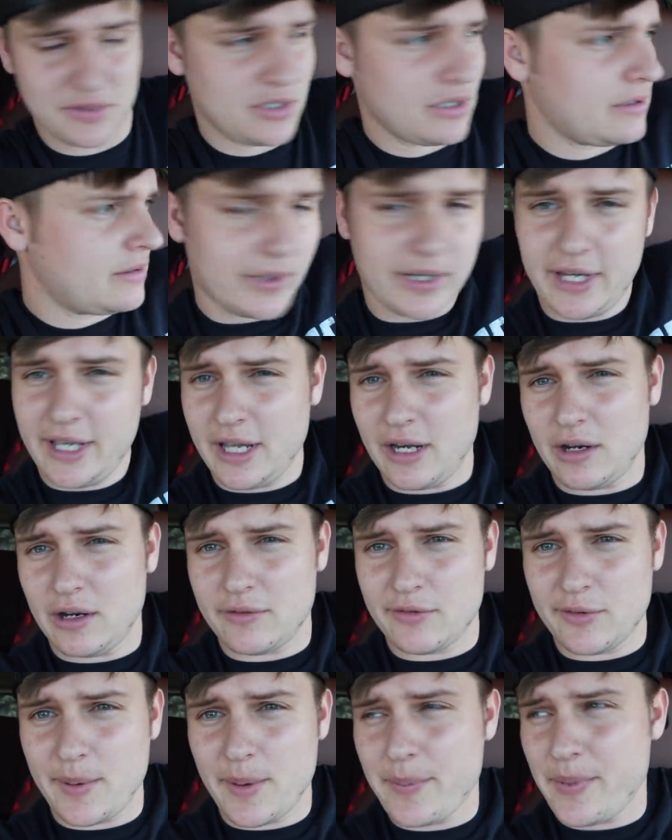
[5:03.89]
So we're gonna head on
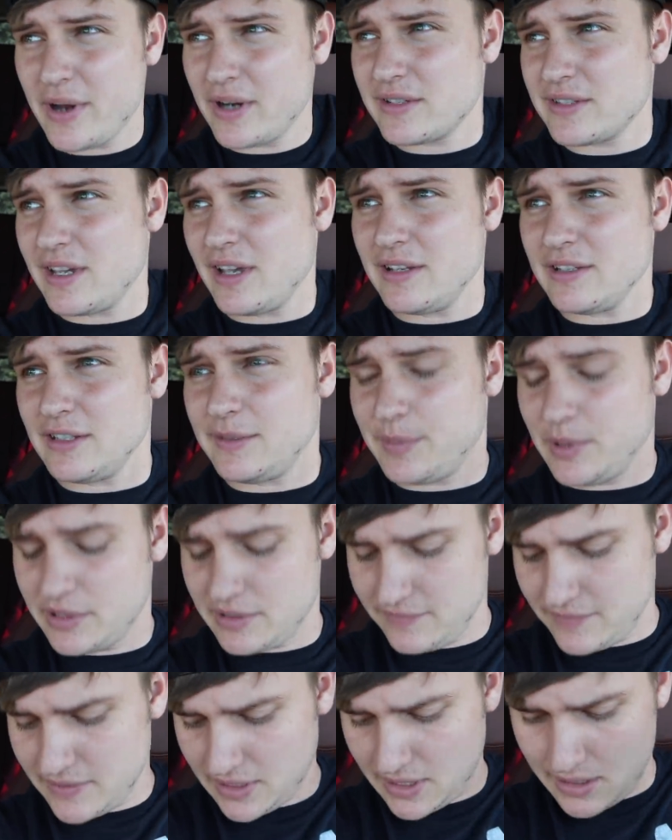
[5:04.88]
over to my parents' house, upload
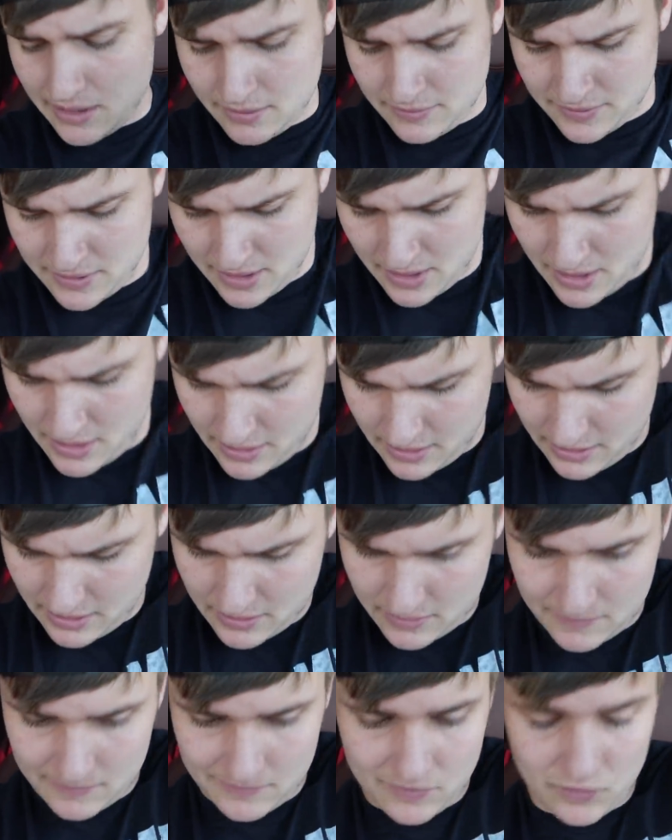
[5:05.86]
some videos,
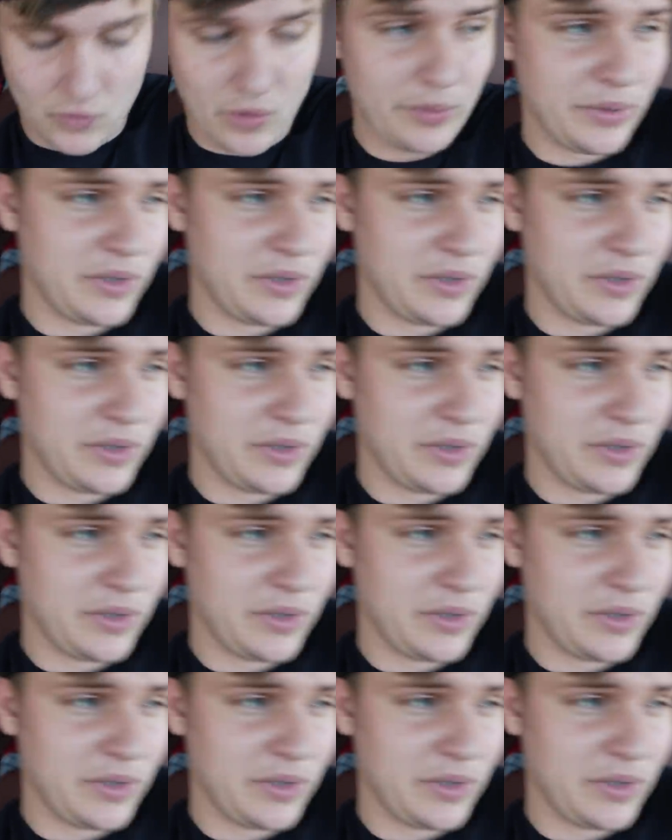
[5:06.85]
and what